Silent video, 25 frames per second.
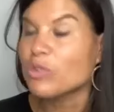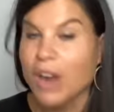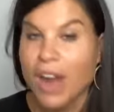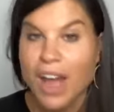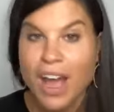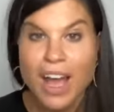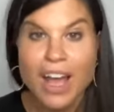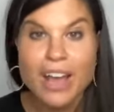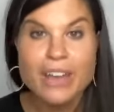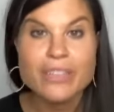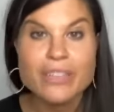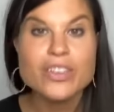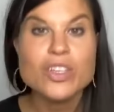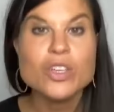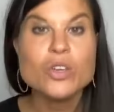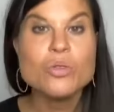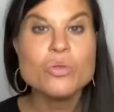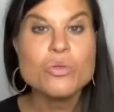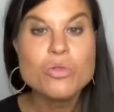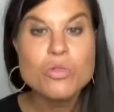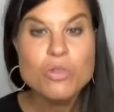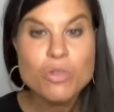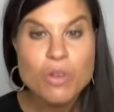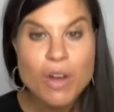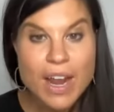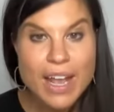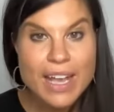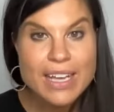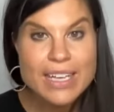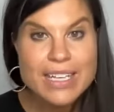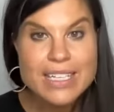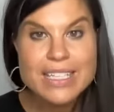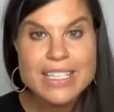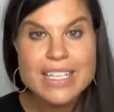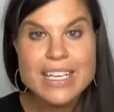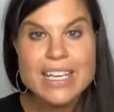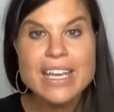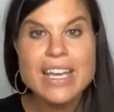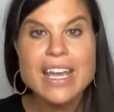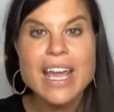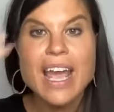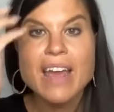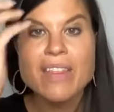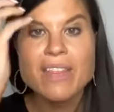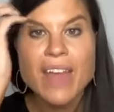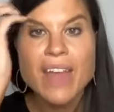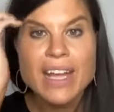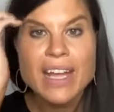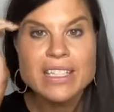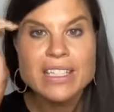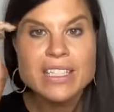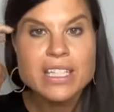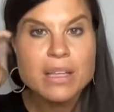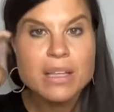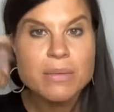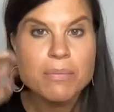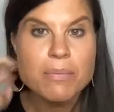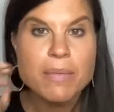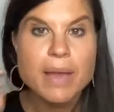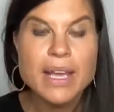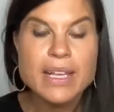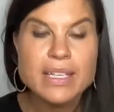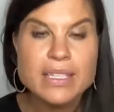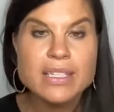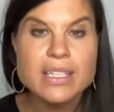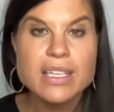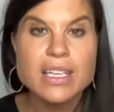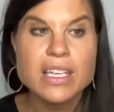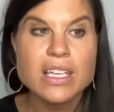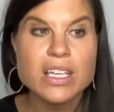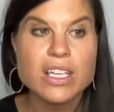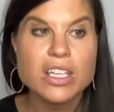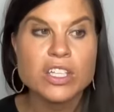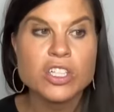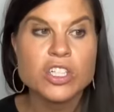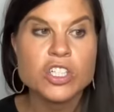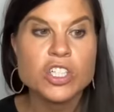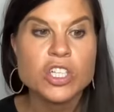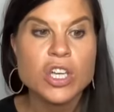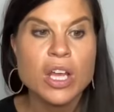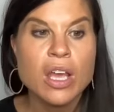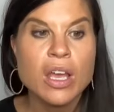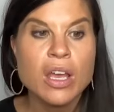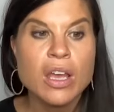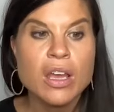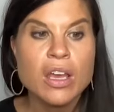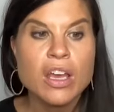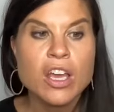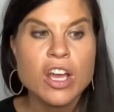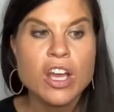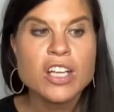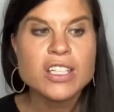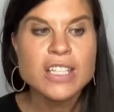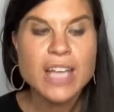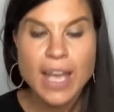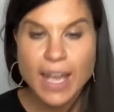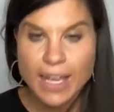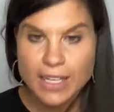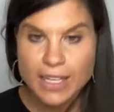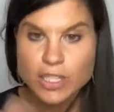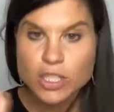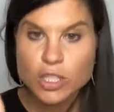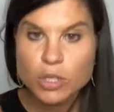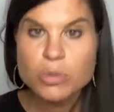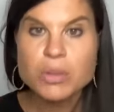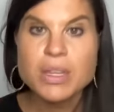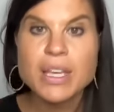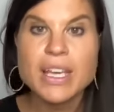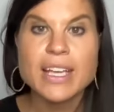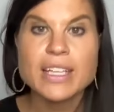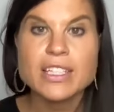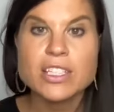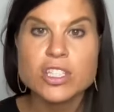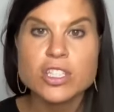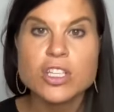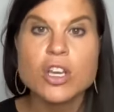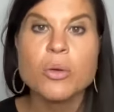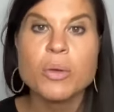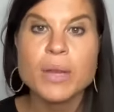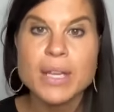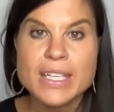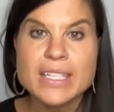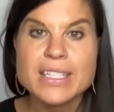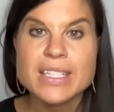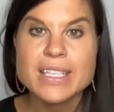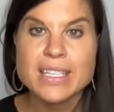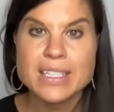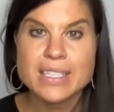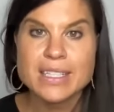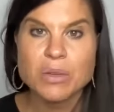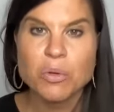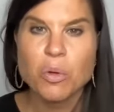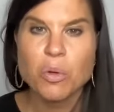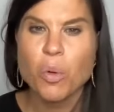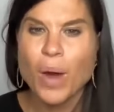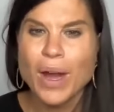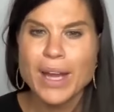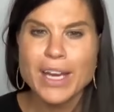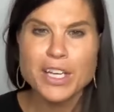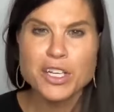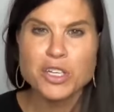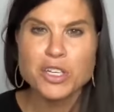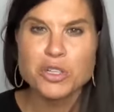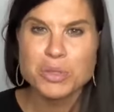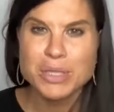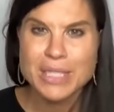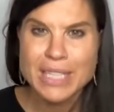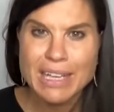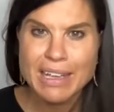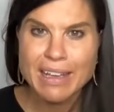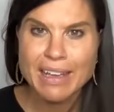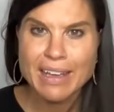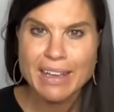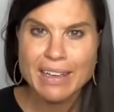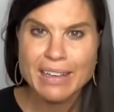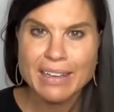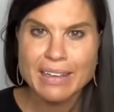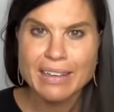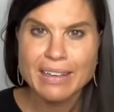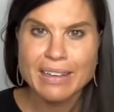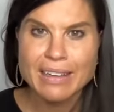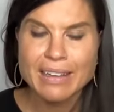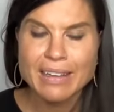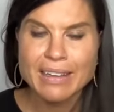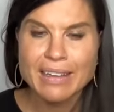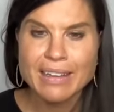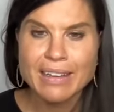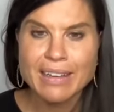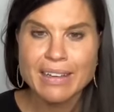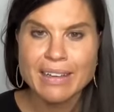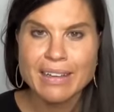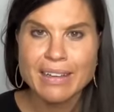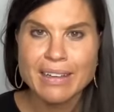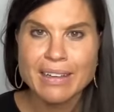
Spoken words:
drive you crazy. Yeah. And that's the message, because I do think it's so easy to see, well, why didn't you see it?